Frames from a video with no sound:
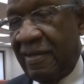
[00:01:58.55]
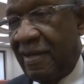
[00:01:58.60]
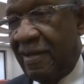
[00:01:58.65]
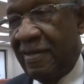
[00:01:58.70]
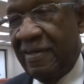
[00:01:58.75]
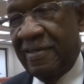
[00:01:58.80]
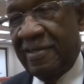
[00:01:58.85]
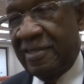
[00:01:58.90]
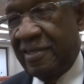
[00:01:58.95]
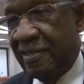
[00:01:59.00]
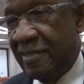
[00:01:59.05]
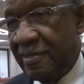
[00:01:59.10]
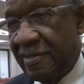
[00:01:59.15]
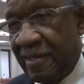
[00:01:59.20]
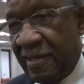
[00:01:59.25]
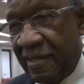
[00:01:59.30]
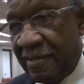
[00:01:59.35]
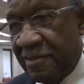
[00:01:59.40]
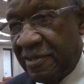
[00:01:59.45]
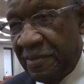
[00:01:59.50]
The Senate's
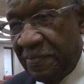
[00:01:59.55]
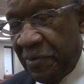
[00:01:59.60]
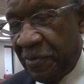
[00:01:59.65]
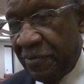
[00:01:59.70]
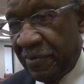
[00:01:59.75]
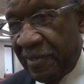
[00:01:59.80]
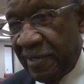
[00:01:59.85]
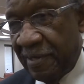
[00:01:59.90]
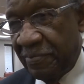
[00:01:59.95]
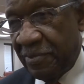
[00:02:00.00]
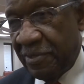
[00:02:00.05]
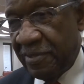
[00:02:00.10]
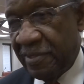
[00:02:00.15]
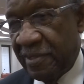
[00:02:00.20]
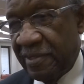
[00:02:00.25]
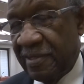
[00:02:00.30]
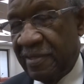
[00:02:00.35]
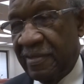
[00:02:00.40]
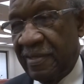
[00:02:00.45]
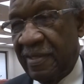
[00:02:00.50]
not going to support that
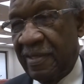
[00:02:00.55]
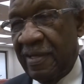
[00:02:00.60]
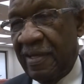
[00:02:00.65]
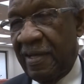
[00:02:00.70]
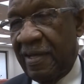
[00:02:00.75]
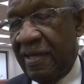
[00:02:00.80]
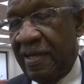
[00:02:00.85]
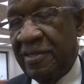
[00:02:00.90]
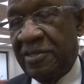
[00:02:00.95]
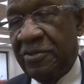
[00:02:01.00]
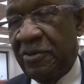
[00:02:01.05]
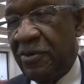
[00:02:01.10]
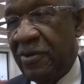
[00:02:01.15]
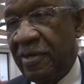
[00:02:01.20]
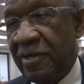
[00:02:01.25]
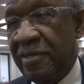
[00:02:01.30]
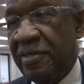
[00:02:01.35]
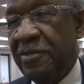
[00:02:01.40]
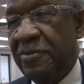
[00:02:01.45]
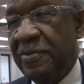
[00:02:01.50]
position. And so
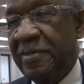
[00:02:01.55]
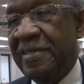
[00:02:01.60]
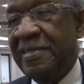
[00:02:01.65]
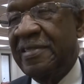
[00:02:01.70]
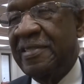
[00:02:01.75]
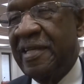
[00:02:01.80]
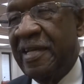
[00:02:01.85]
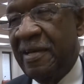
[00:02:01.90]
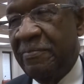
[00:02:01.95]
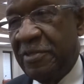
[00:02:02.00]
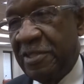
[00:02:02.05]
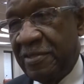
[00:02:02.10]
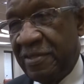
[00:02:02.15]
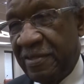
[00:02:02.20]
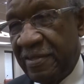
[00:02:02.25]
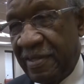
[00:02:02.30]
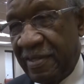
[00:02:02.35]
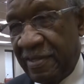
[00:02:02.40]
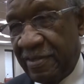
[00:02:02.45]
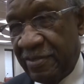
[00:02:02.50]
all they're doing is damage
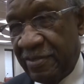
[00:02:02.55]
to the